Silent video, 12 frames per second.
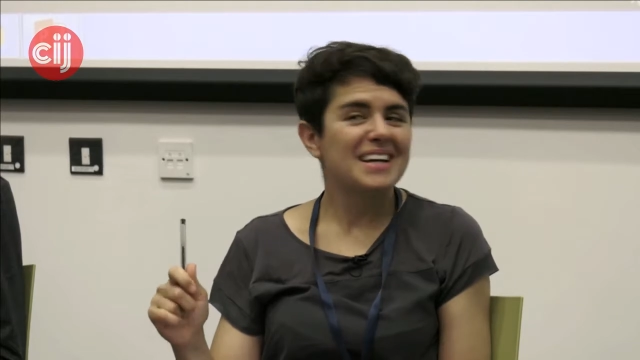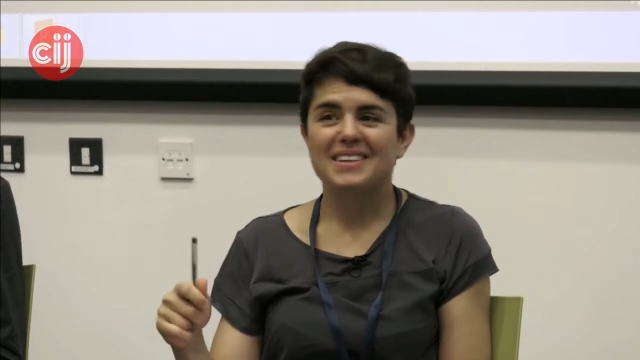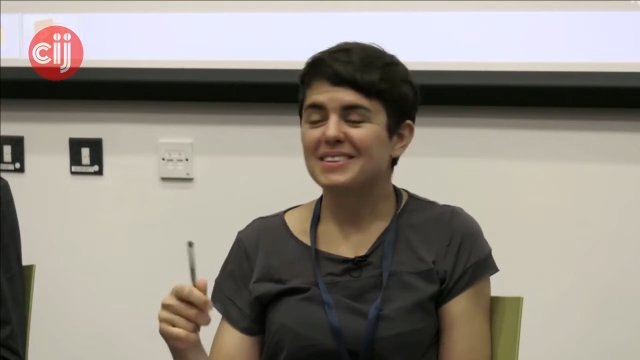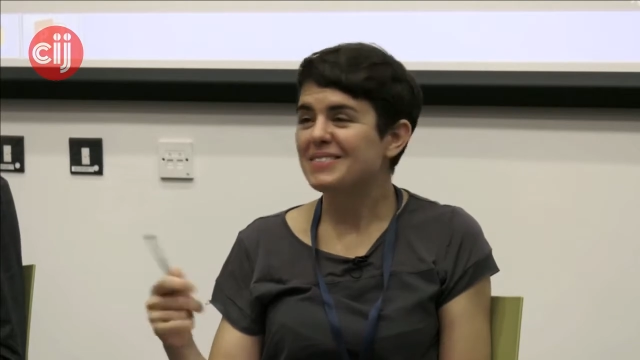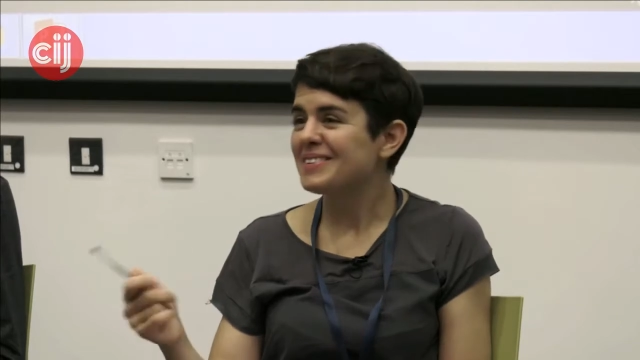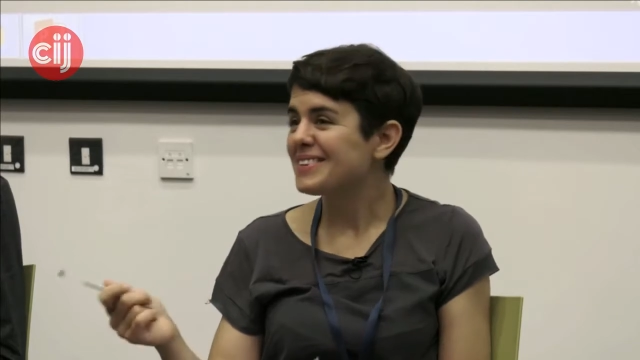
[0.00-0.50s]
I
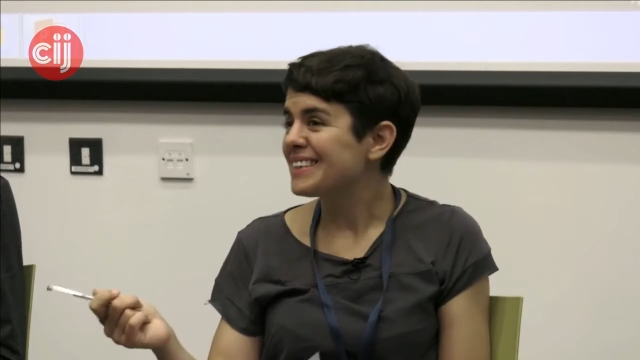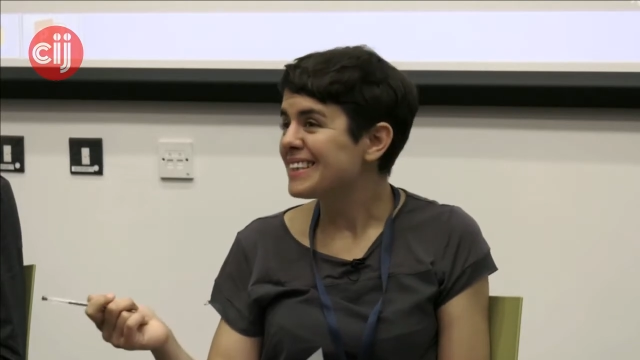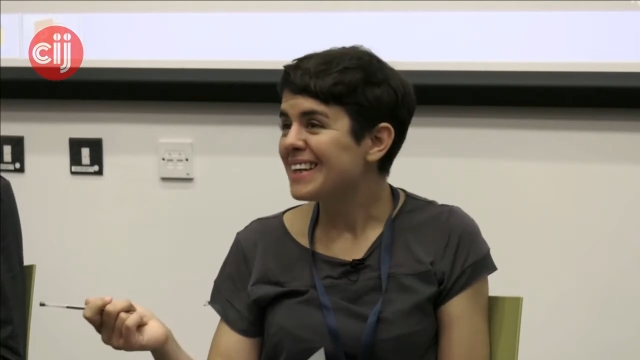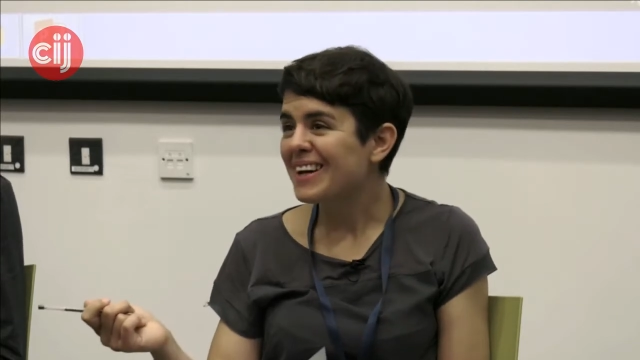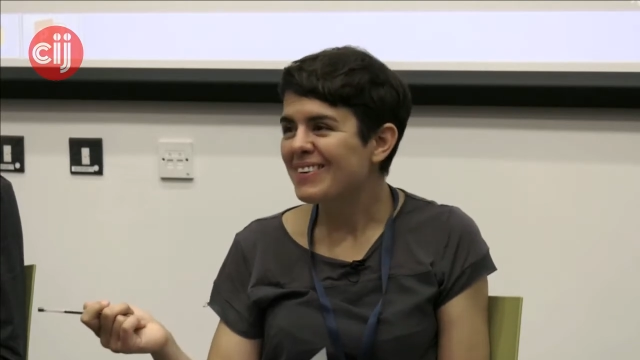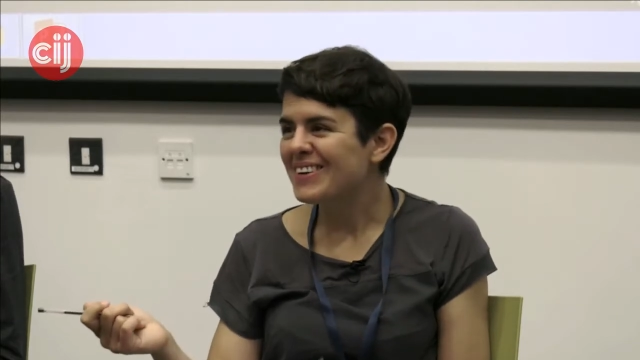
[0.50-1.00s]
don't know if there's any
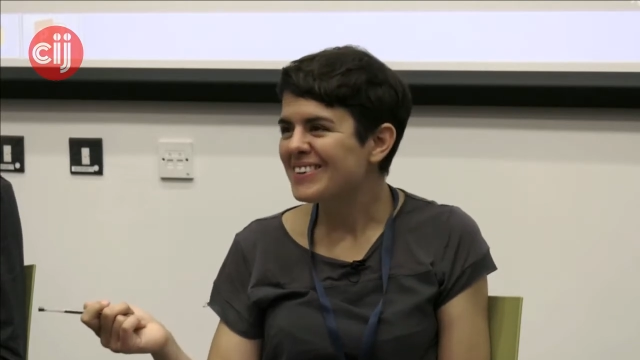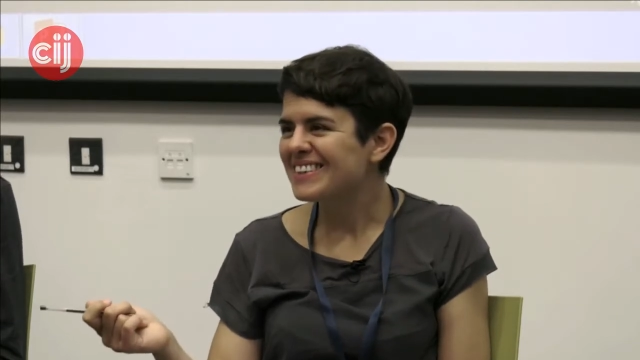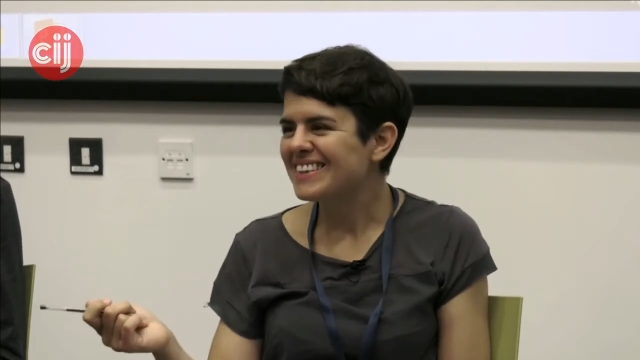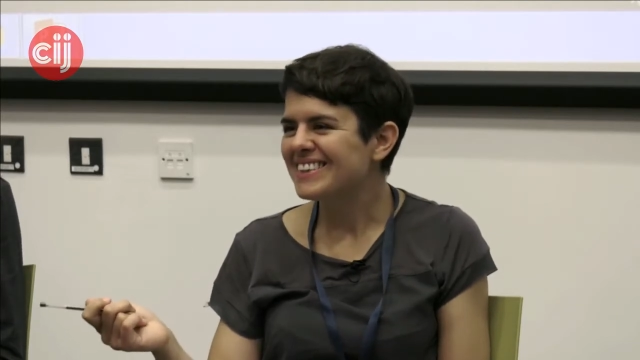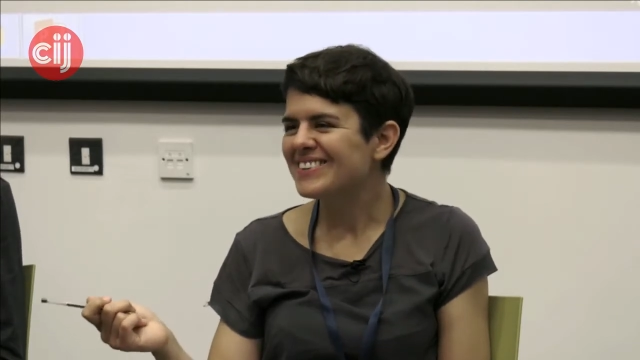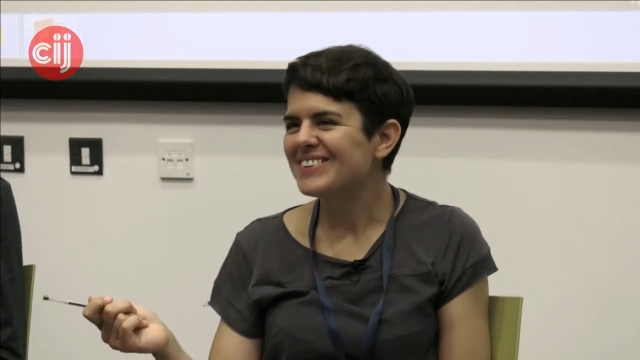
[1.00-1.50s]

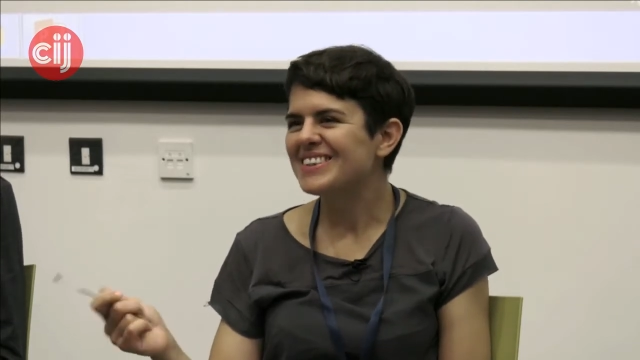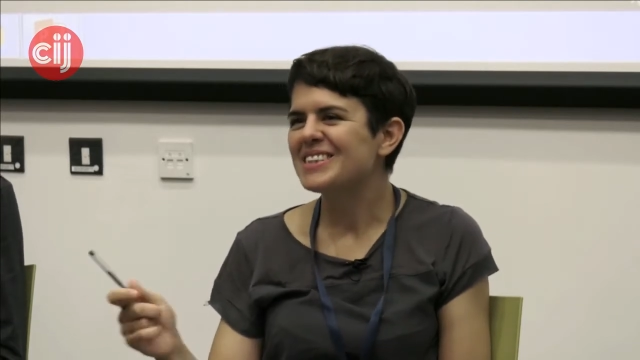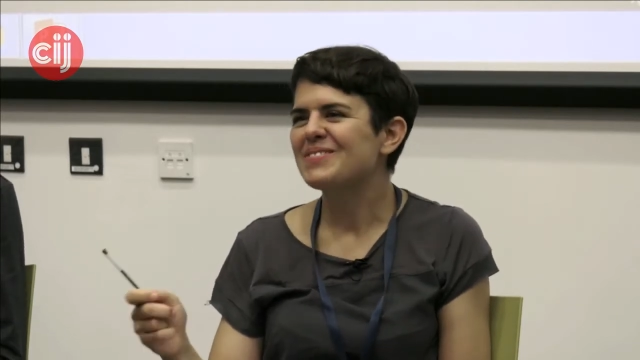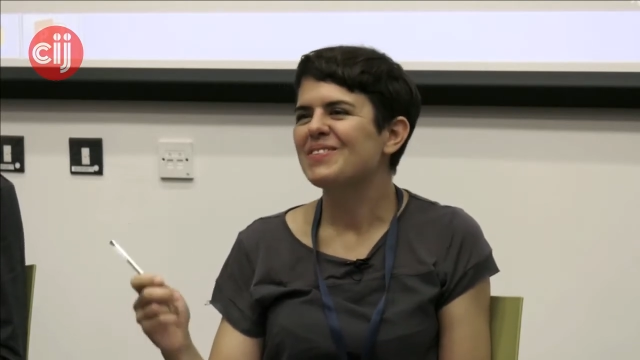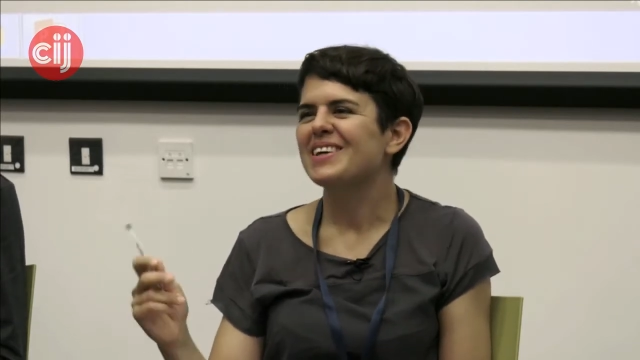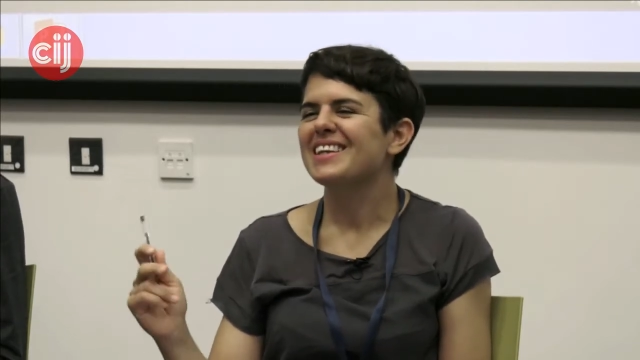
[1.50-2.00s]
co-owners in the
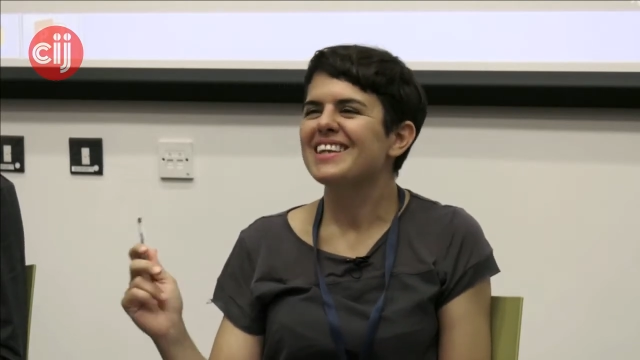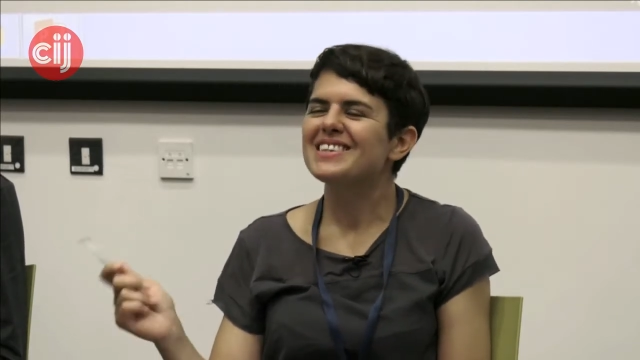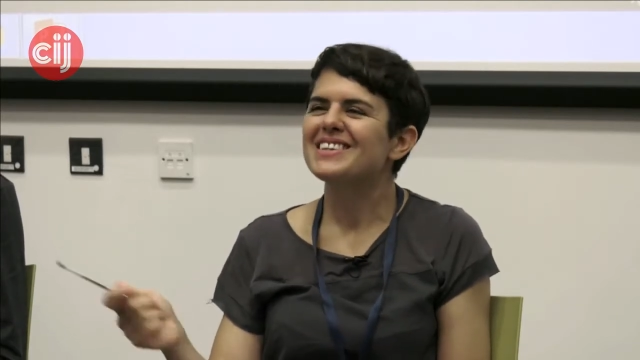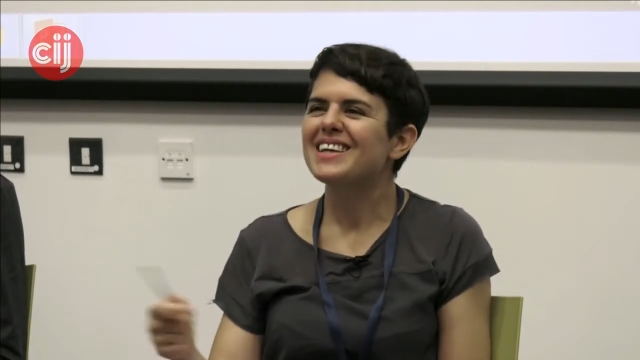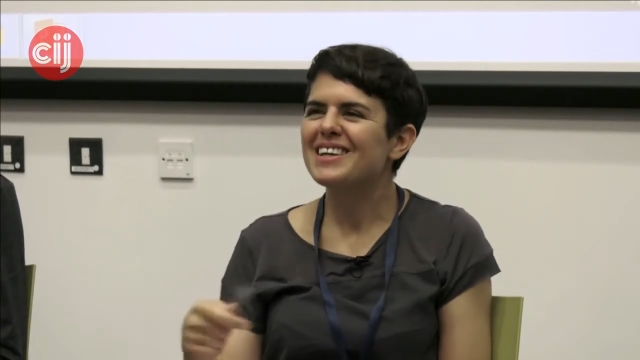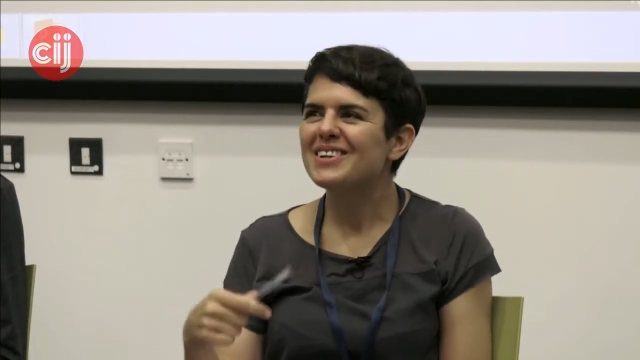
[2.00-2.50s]
audience, but there's